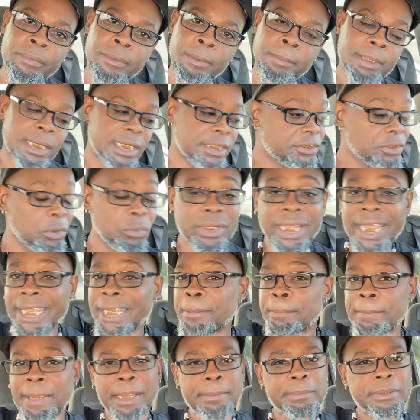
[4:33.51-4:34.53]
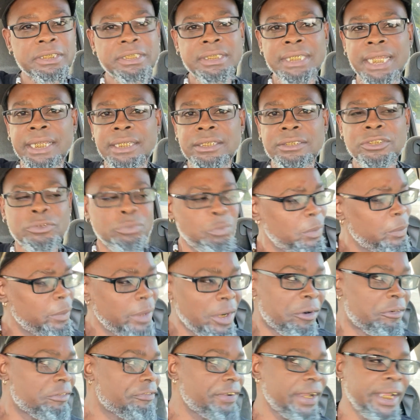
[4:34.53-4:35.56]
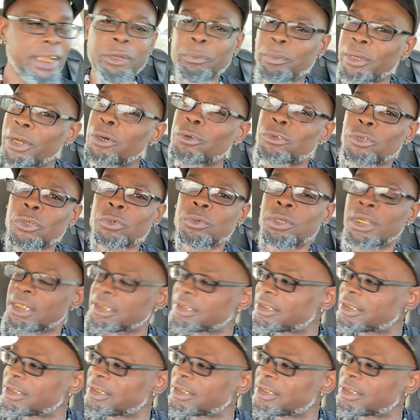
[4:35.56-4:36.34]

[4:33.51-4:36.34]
But it's okay to make mistakes. We going to fail. We're going to do.